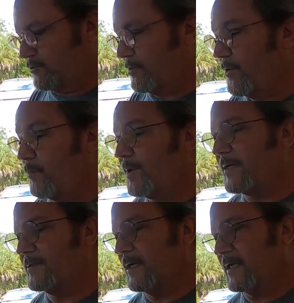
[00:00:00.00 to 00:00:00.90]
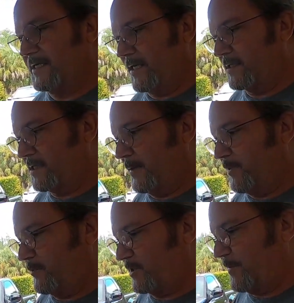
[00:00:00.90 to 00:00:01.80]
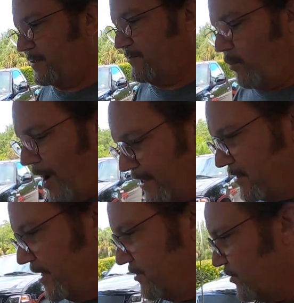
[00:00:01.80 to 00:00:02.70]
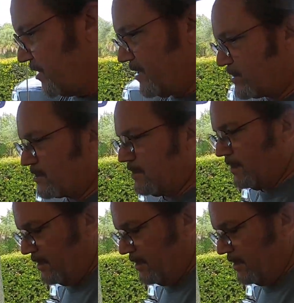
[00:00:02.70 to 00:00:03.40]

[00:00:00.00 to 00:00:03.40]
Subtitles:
True, but again, to keep it in perspective, why did they do this?